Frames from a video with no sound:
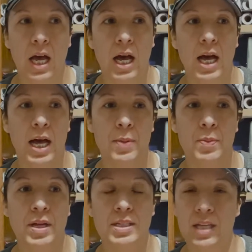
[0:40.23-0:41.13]

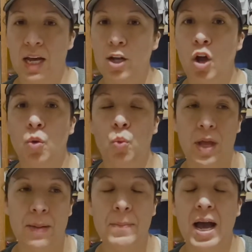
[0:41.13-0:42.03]
done on a
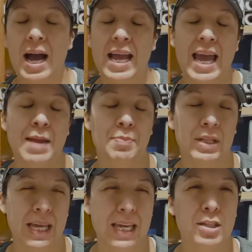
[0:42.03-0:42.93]
whim. I had
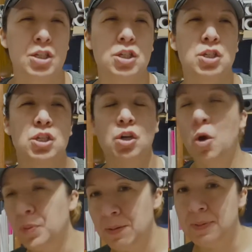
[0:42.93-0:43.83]
planned to
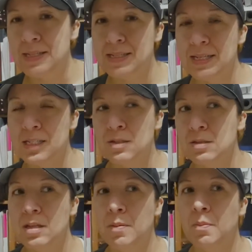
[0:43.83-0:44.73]
open a business,
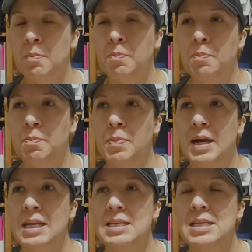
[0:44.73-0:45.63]

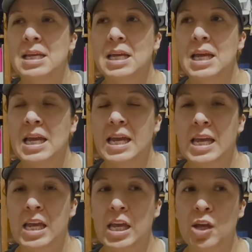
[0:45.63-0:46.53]
but
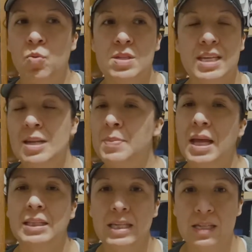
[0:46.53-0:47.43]
it was going to be
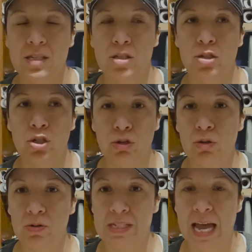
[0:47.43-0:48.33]
at least 2
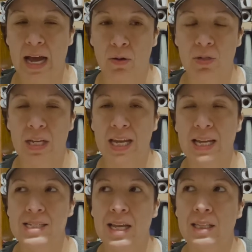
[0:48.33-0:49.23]
years out. And I
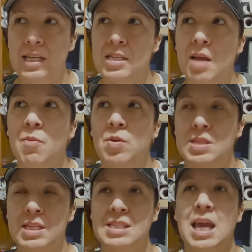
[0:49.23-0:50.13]
say at least, I was
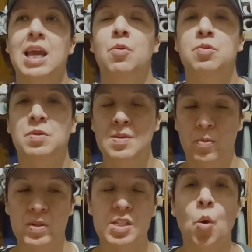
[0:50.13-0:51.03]
going to say it
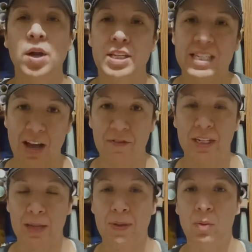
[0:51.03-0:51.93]
was going to
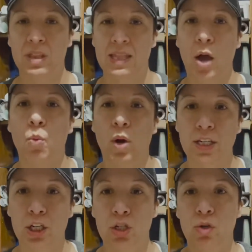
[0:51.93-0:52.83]
definitely be within that 1
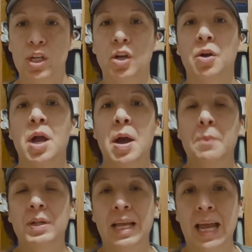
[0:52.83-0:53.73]
to 2 year
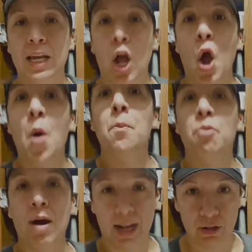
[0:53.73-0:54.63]
plan
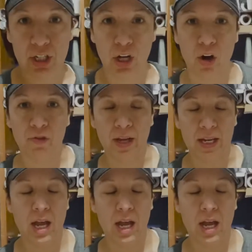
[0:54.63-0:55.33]
prior to COVID.